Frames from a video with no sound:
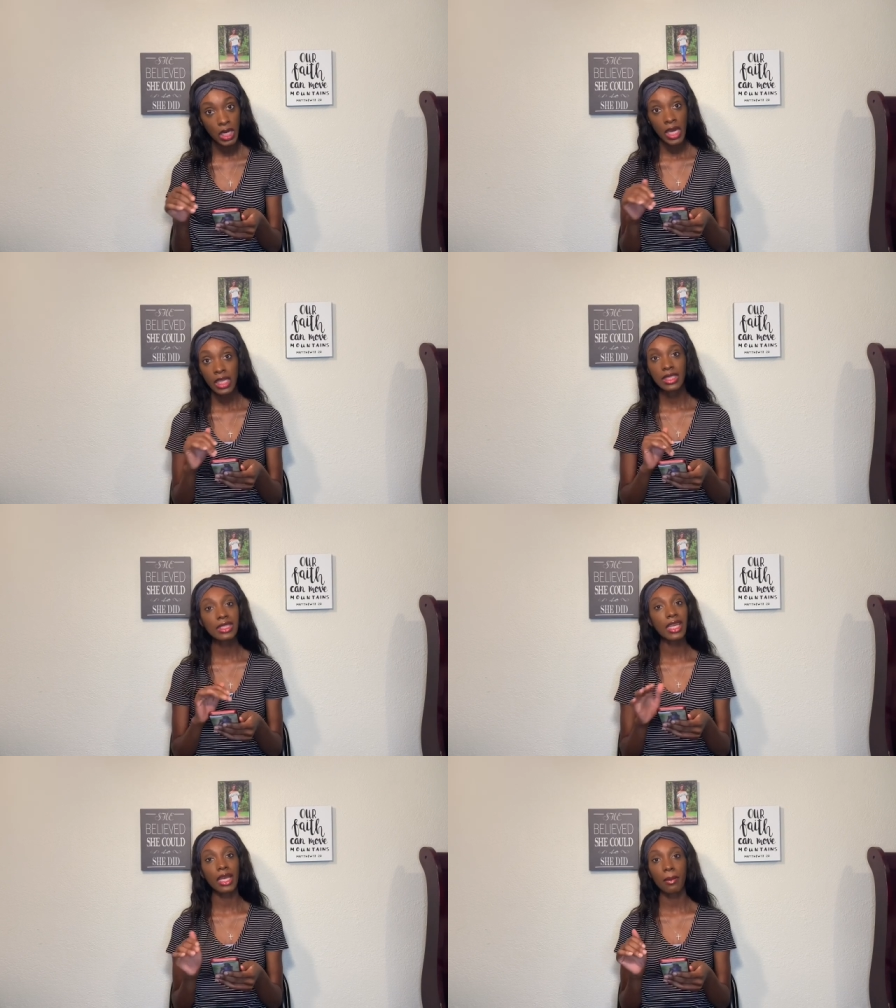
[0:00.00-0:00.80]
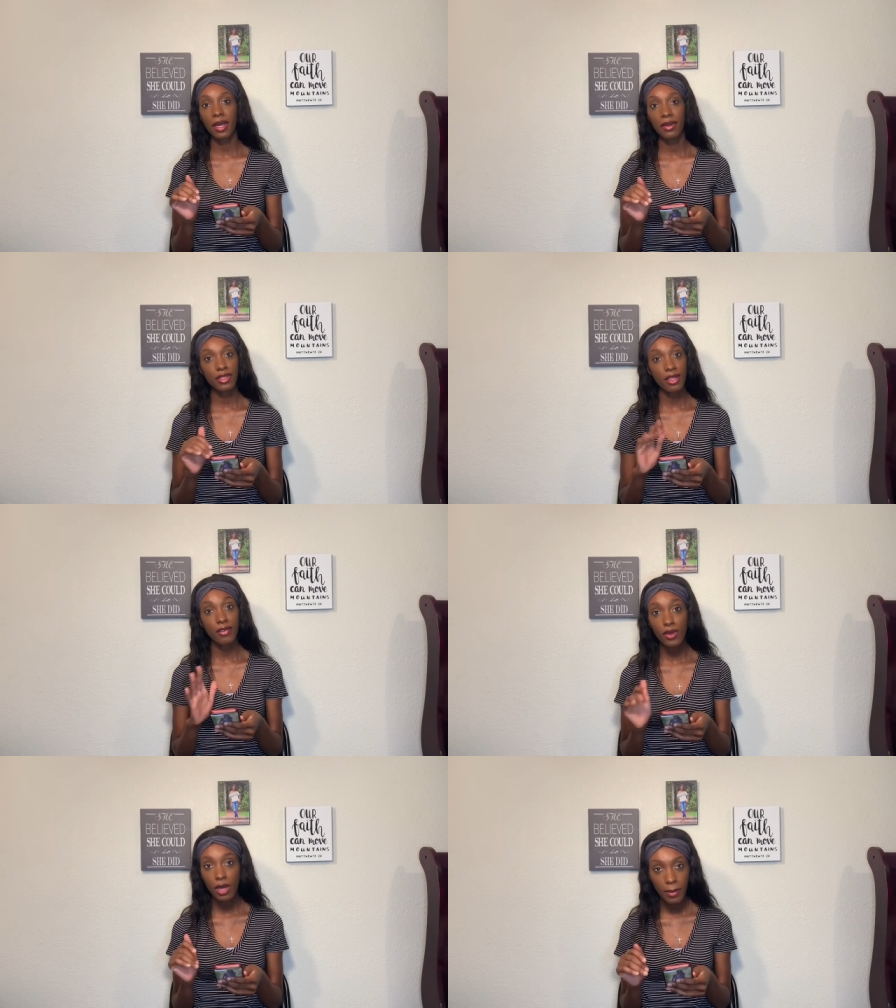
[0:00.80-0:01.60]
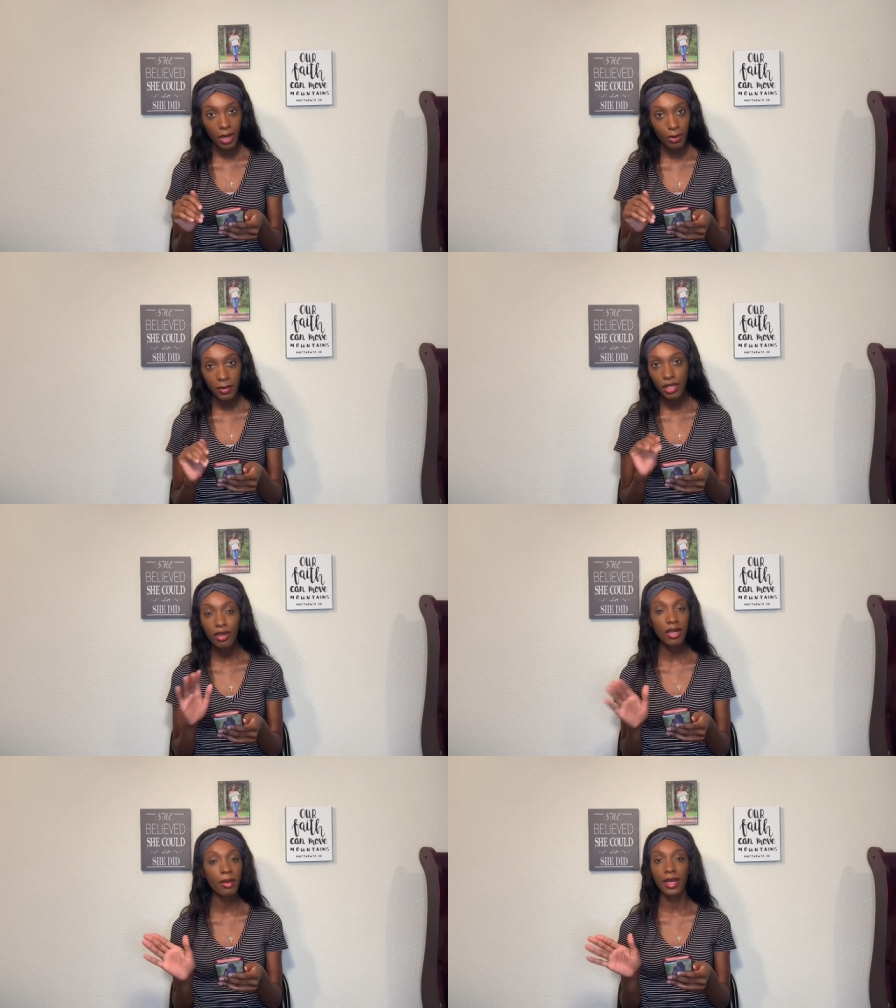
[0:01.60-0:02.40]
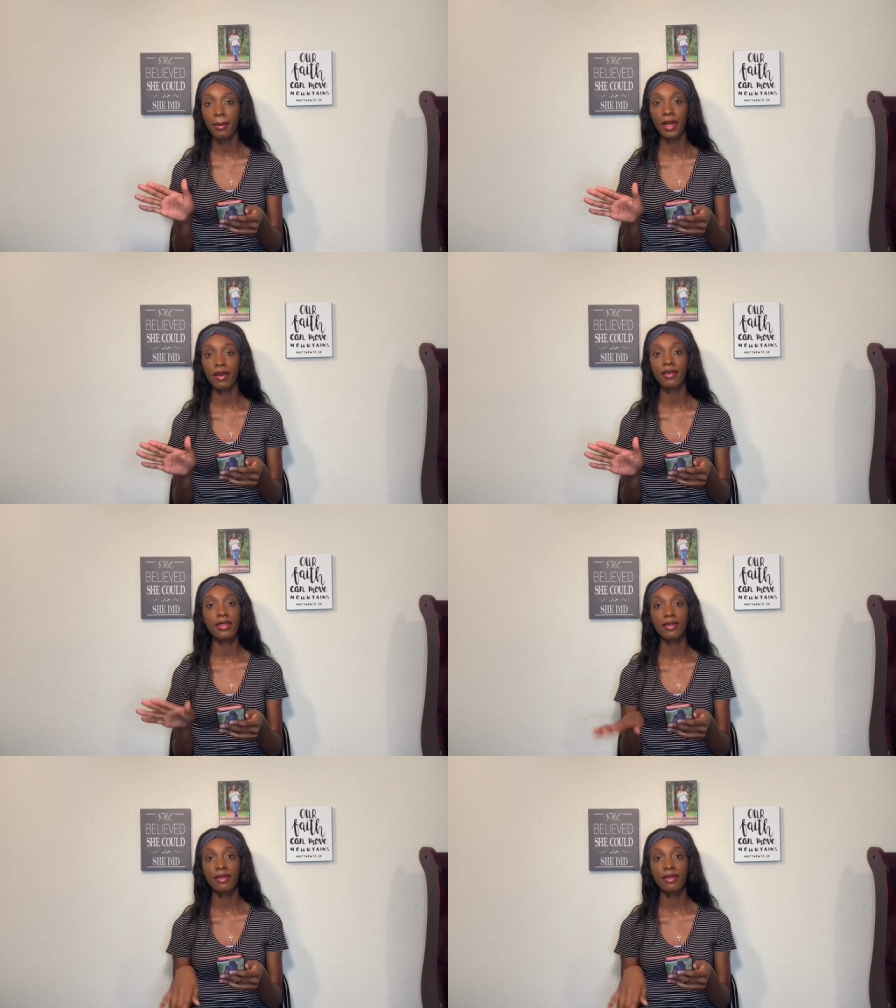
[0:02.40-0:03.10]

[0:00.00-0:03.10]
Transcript: It's, like, embarrassing. If you come out with me, you're gonna be embarrassed.